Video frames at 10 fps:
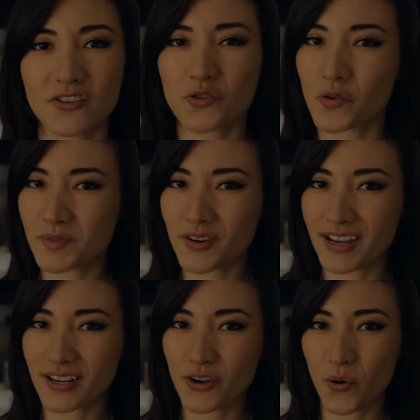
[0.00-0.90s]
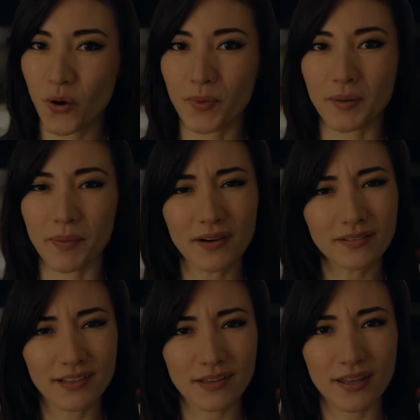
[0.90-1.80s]
Squibs are kind of cool, but
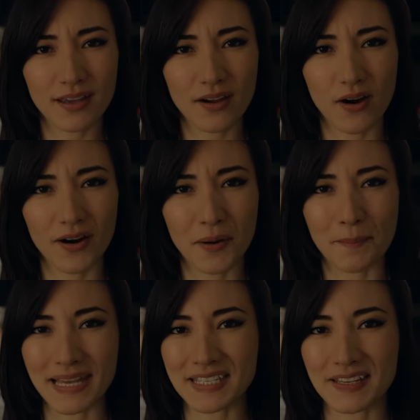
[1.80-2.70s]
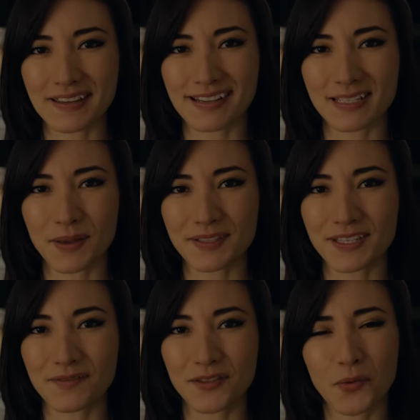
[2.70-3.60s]
apparently they are messy and
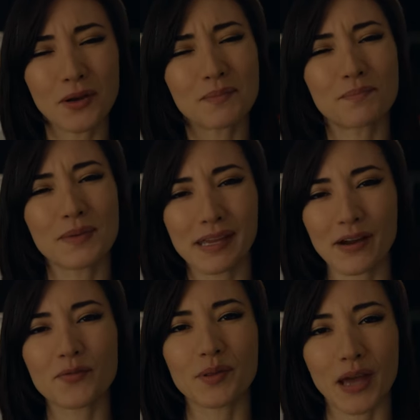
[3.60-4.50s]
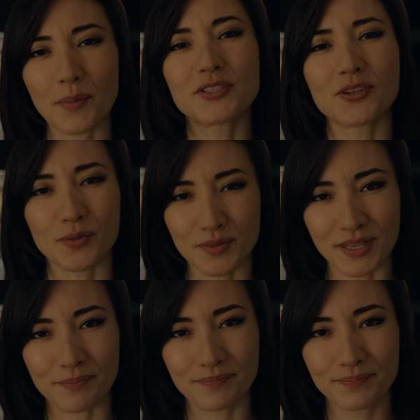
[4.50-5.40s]
expensive, so you want to be careful with how much you use them.